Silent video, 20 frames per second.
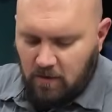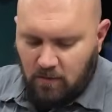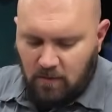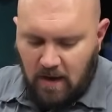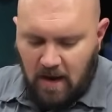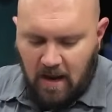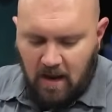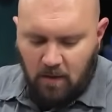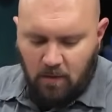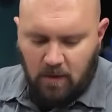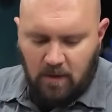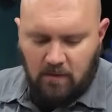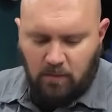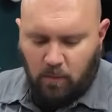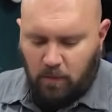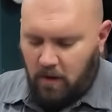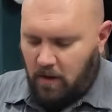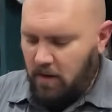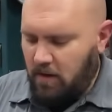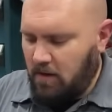do now is
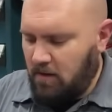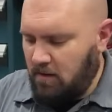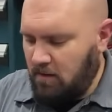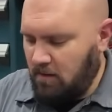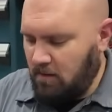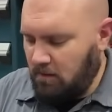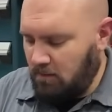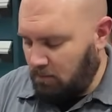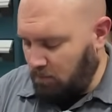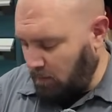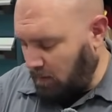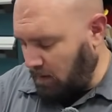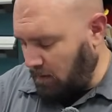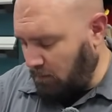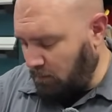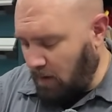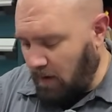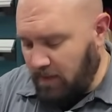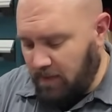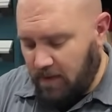we're going to
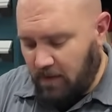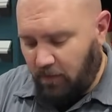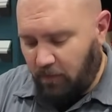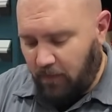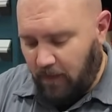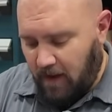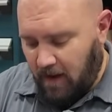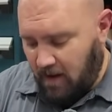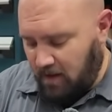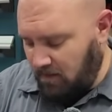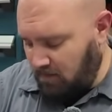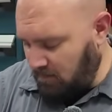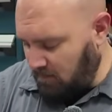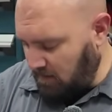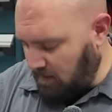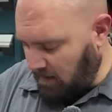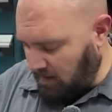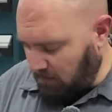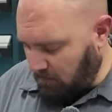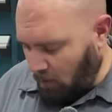run this fan,
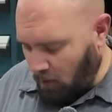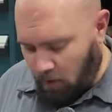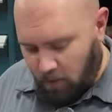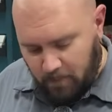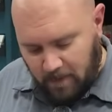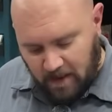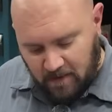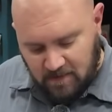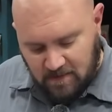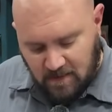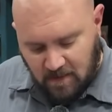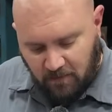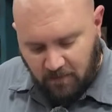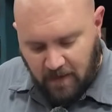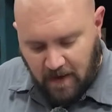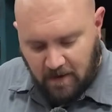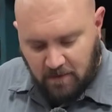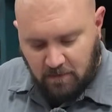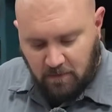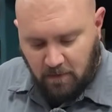all mounts in the
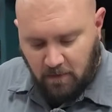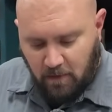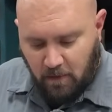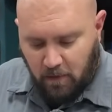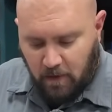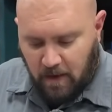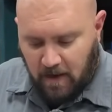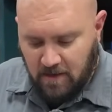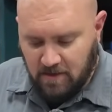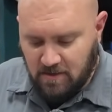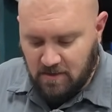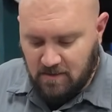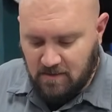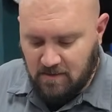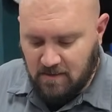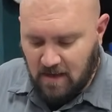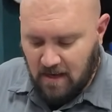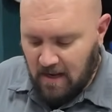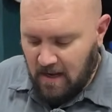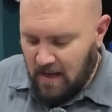factory
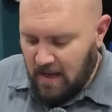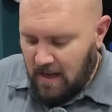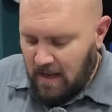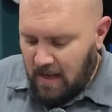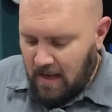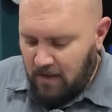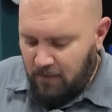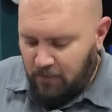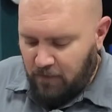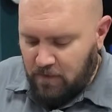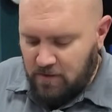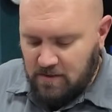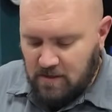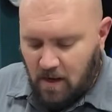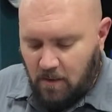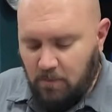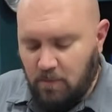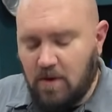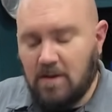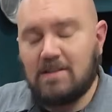locations. If for
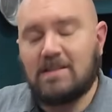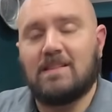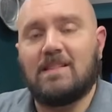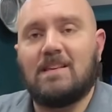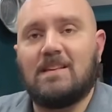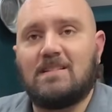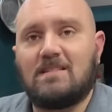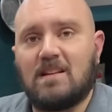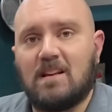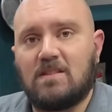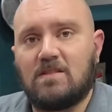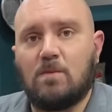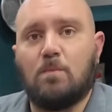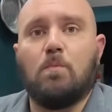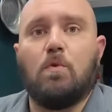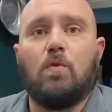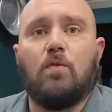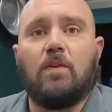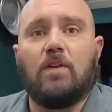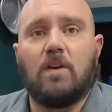some reason this doesn't
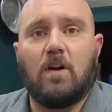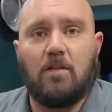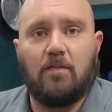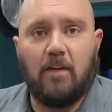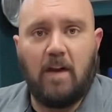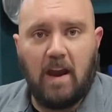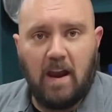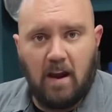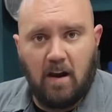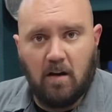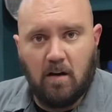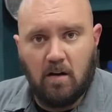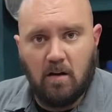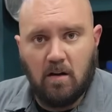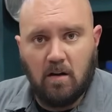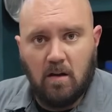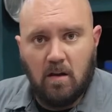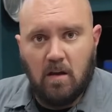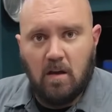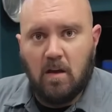move enough air,
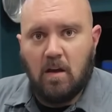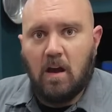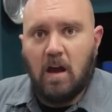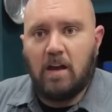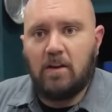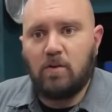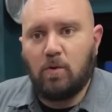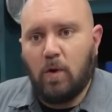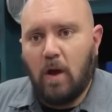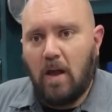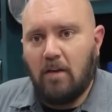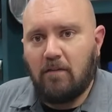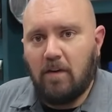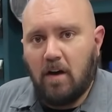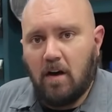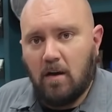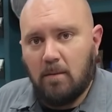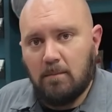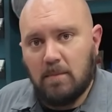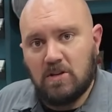I do have
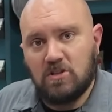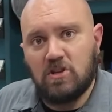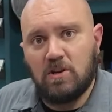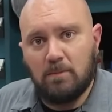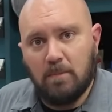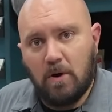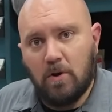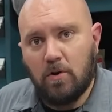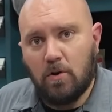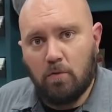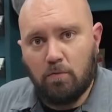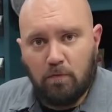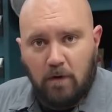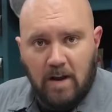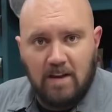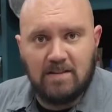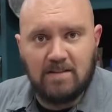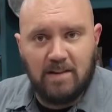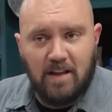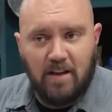a Mishimoto
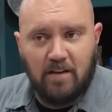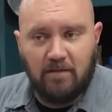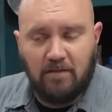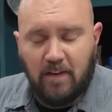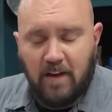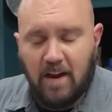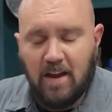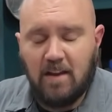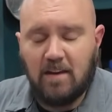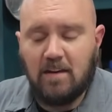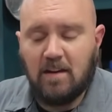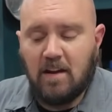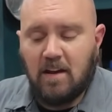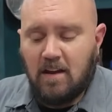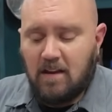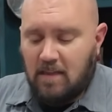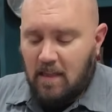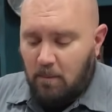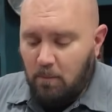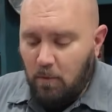Raceline fan
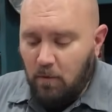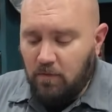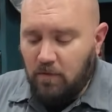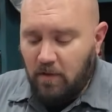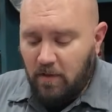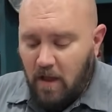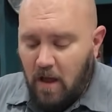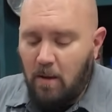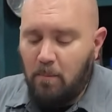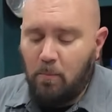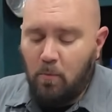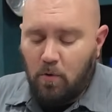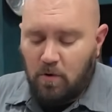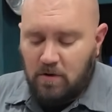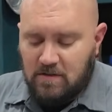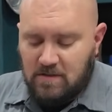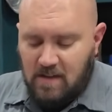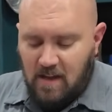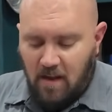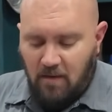that moves a lot more
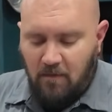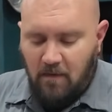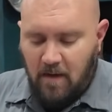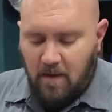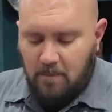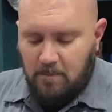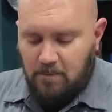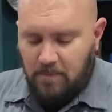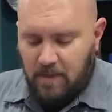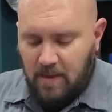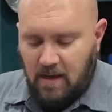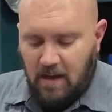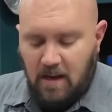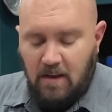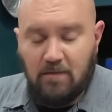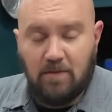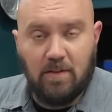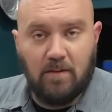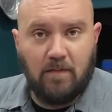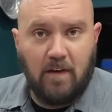CFM than
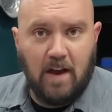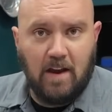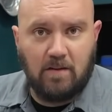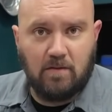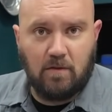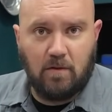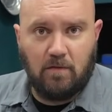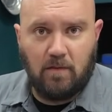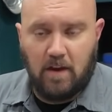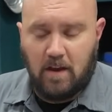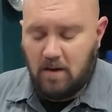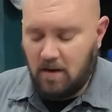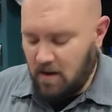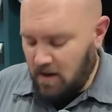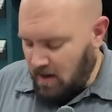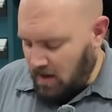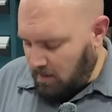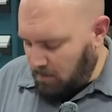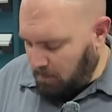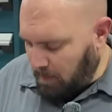even the factory fan.
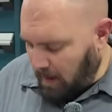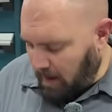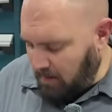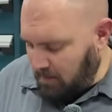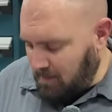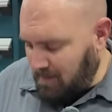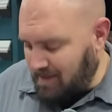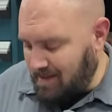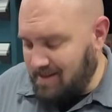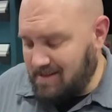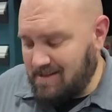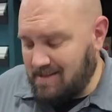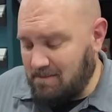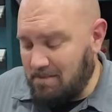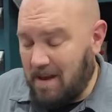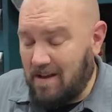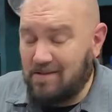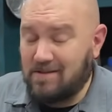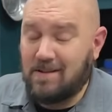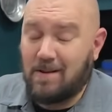But this
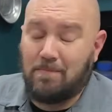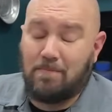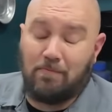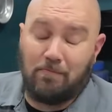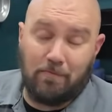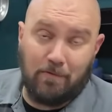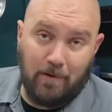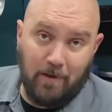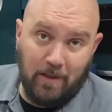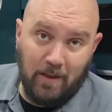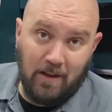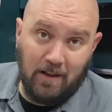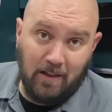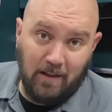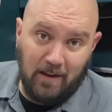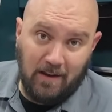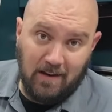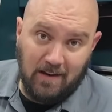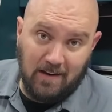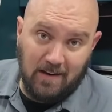mounts up really
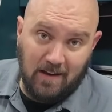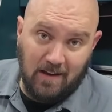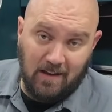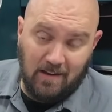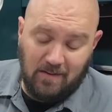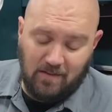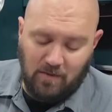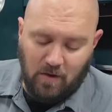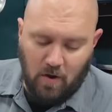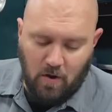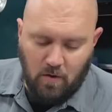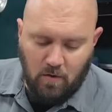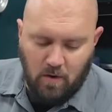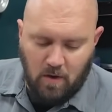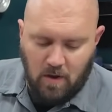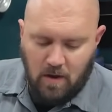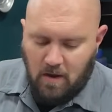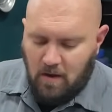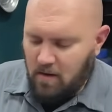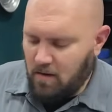clean and nice, so
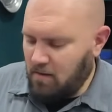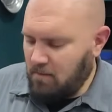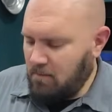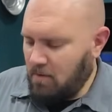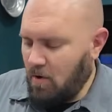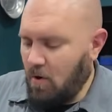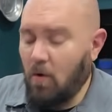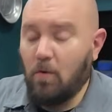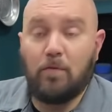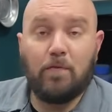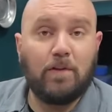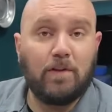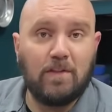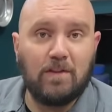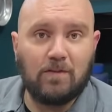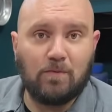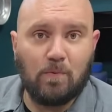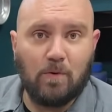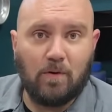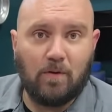hopefully
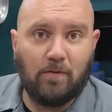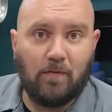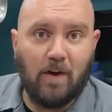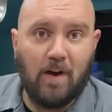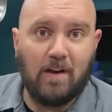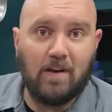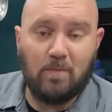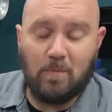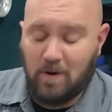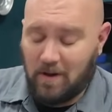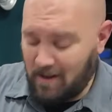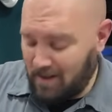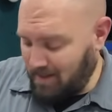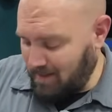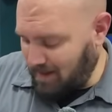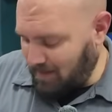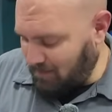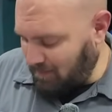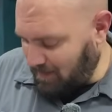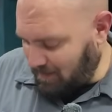this works fine and we
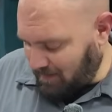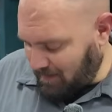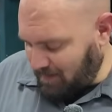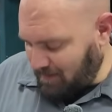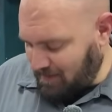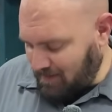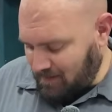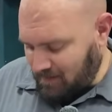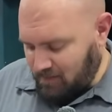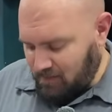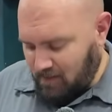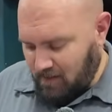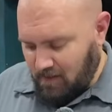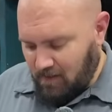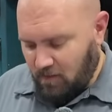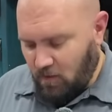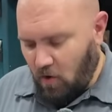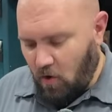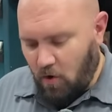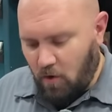can leave it like this.
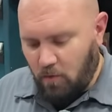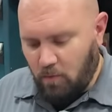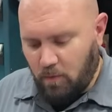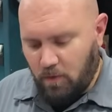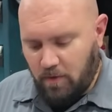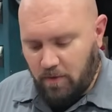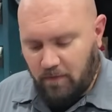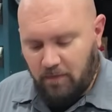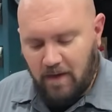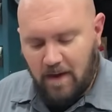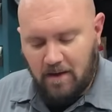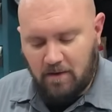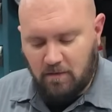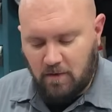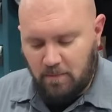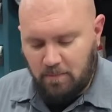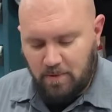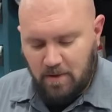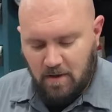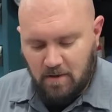It's all where the
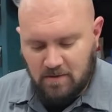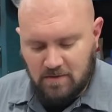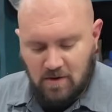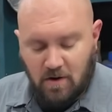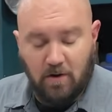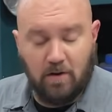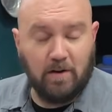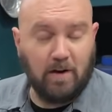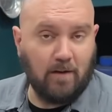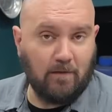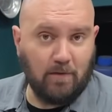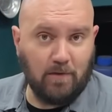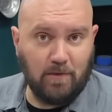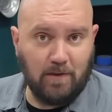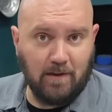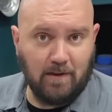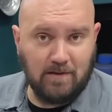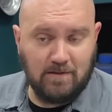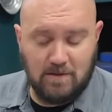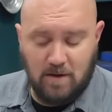factory plugs are and
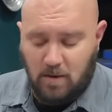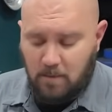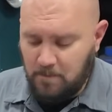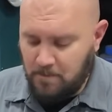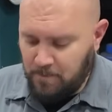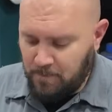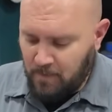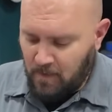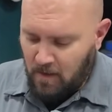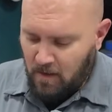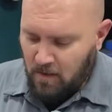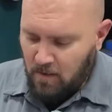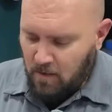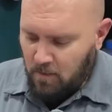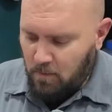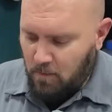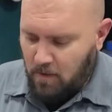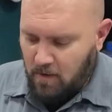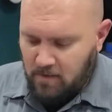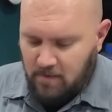everything. So
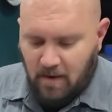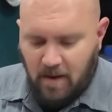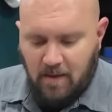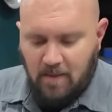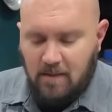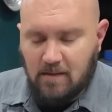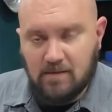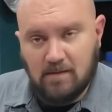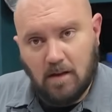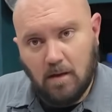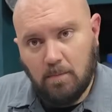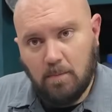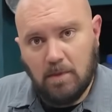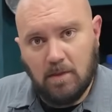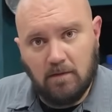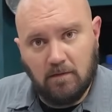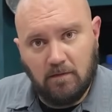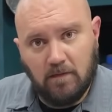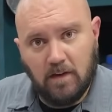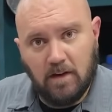we're going to tighten this up
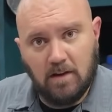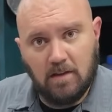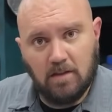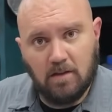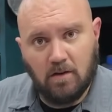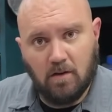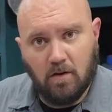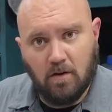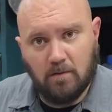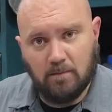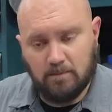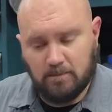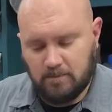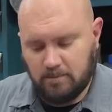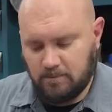and then fit it in the car.